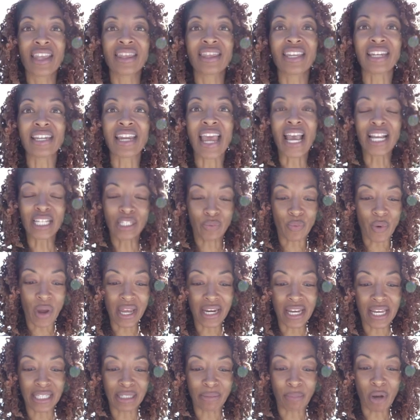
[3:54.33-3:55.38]
The next
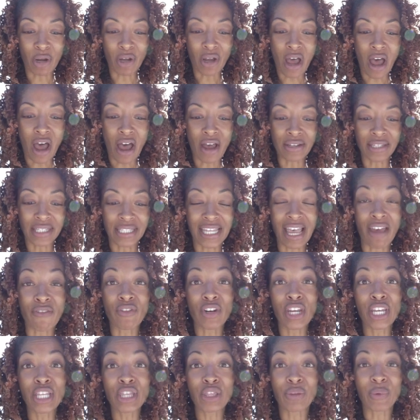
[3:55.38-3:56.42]
one is McCall
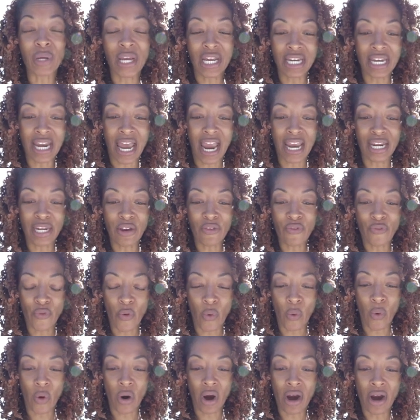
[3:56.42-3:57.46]

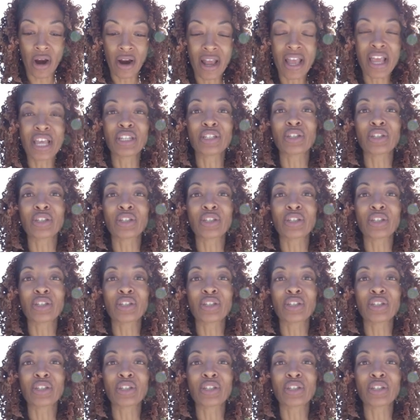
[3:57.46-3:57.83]
7394.